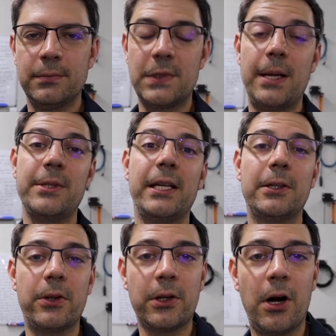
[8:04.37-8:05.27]
Time to get
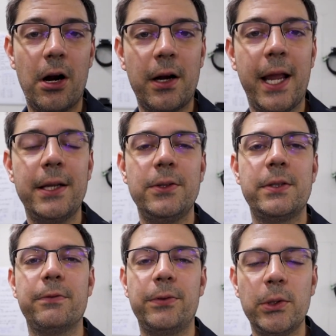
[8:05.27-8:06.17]
under the car and do
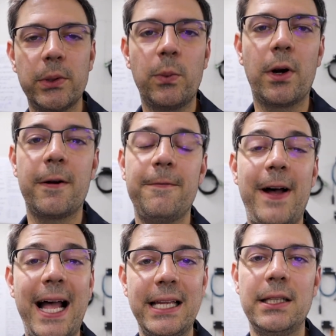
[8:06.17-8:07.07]
some fluid work
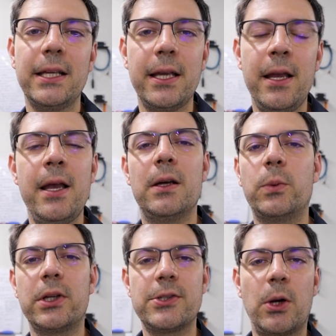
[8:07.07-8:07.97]
finally. And
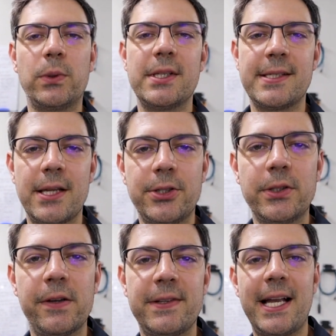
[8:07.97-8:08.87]
we're going to start with the
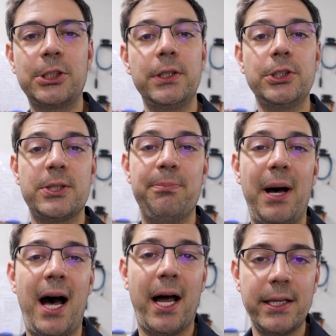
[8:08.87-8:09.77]
center diff. It's actually just
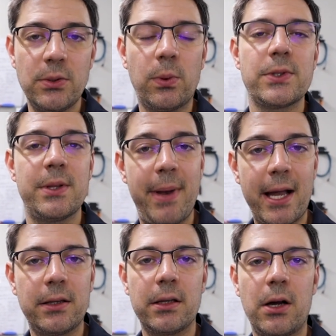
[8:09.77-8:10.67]
behind towards the
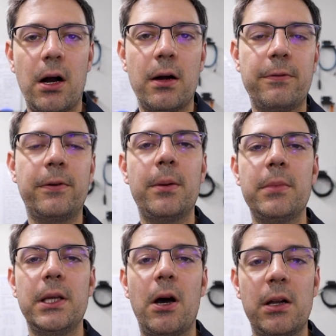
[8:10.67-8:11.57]
back of the car
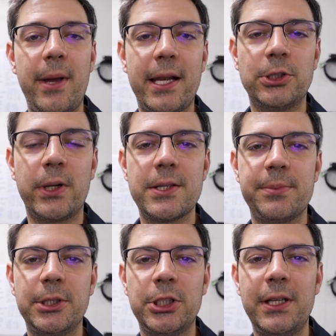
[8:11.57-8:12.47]
from the automatic
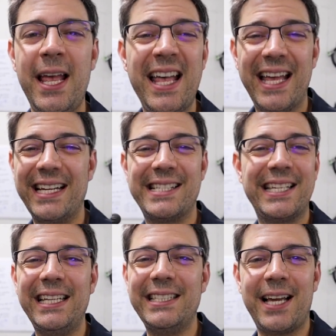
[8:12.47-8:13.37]
transmission. And it's
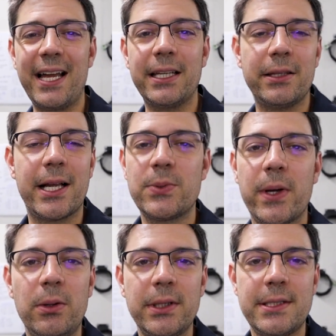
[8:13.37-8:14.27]
teeny tiny. That's
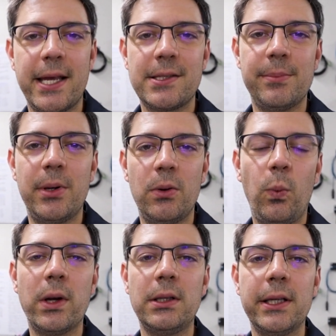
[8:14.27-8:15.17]
why it only takes
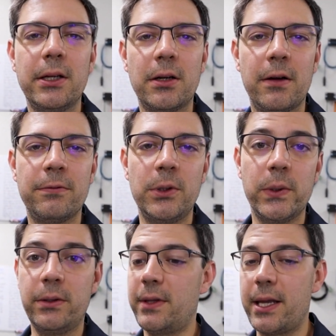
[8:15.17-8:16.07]
about 1 liter of
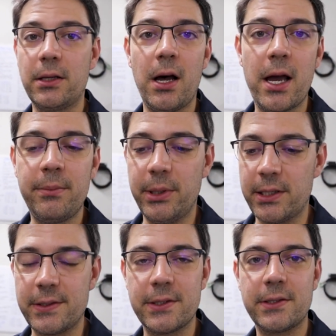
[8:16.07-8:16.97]
fluid. Thank God,
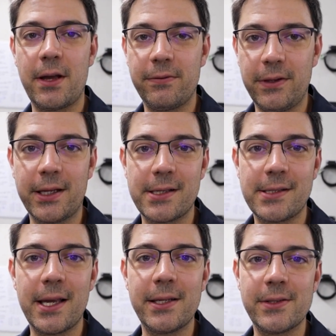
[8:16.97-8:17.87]
because this stuff, like I
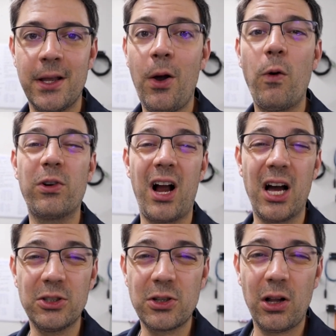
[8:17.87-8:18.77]
said, is over
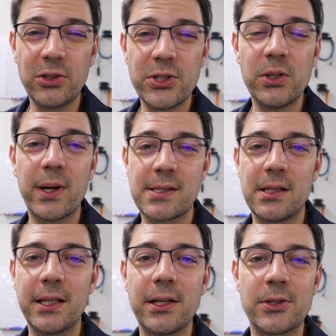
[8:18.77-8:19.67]
$100
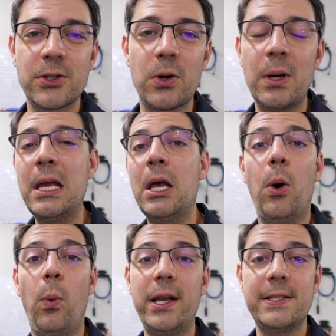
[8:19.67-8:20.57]
US a liter. So
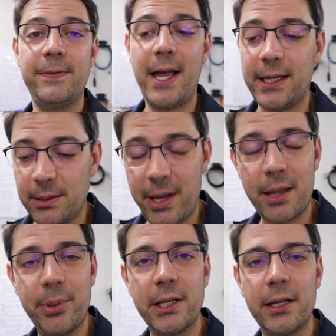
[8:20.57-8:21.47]
1 is fine in my
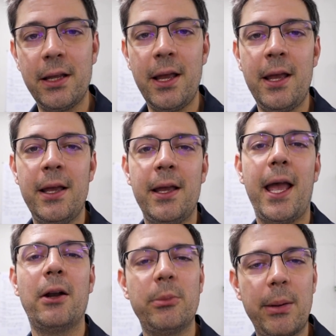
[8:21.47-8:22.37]
opinion.
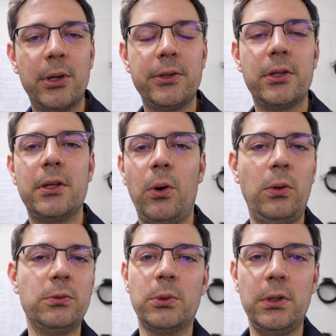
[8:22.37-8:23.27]
And remember the
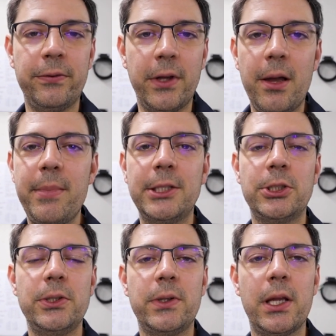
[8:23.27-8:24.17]
old rule of thumb, make
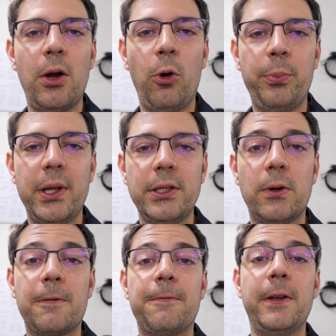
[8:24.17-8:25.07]
sure you can open
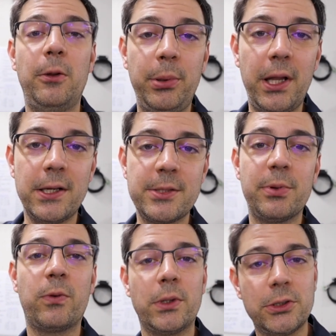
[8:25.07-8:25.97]
your fill plugs
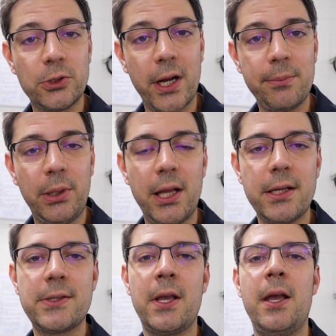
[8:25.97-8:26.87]
before your drain
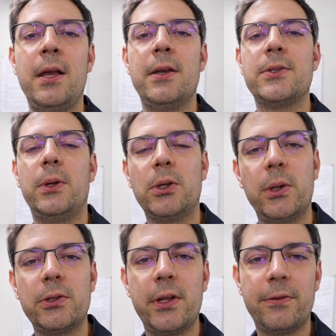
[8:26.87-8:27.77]
plugs. So I'll go
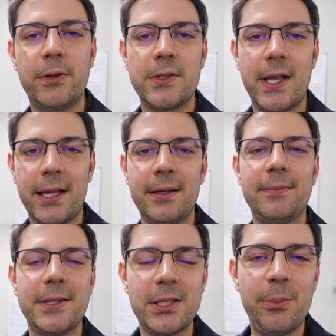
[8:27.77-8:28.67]
under there for a second.
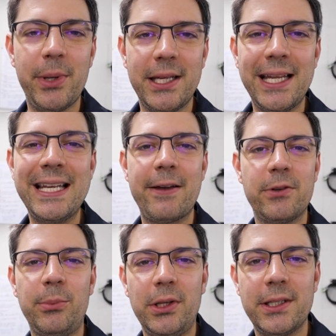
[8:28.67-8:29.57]
It's a bit
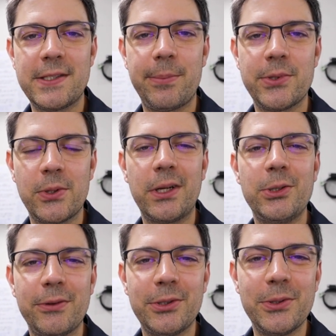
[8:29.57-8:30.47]
inevitable in this episode. I
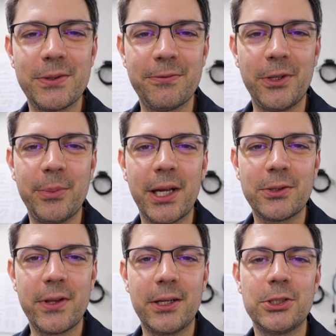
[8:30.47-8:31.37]
do have to do some filming
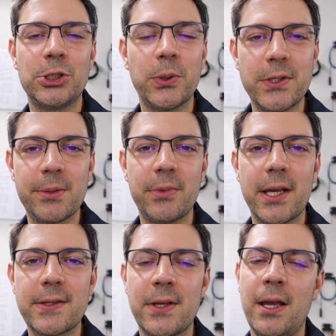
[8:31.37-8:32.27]
under there to show you some
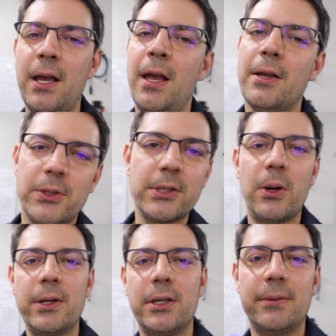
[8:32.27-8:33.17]
things. So let's
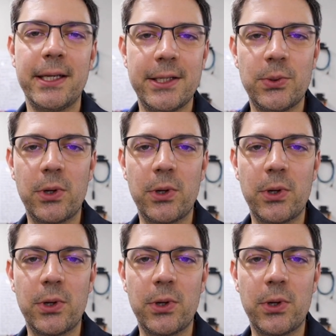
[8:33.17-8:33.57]
go under and get to